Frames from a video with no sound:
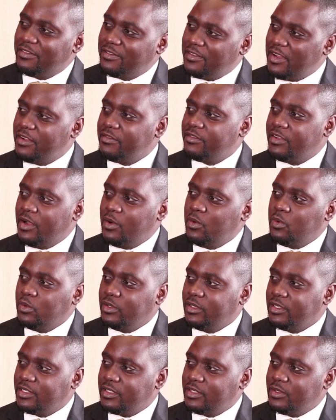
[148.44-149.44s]
a five year
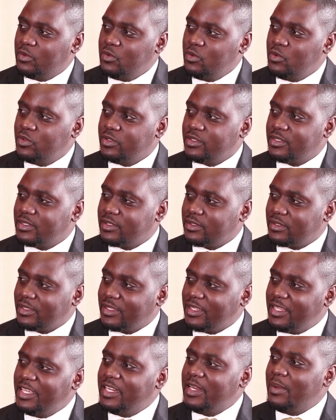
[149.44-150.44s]
old yeah. who's
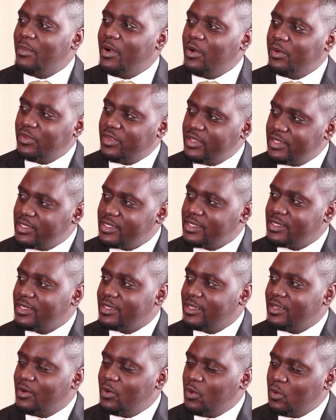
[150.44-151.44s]
keen about
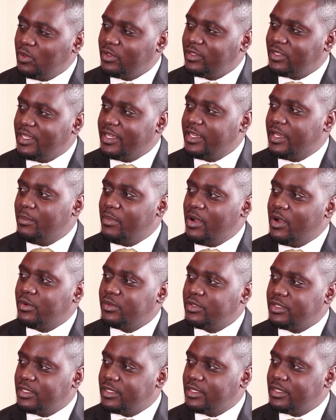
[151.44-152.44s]
this whole thing
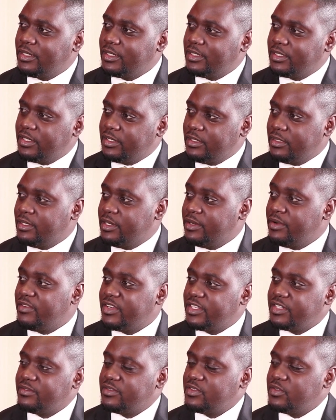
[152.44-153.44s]
about
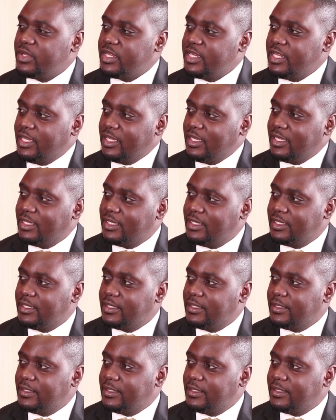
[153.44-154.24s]
derivatives trading. Yeah.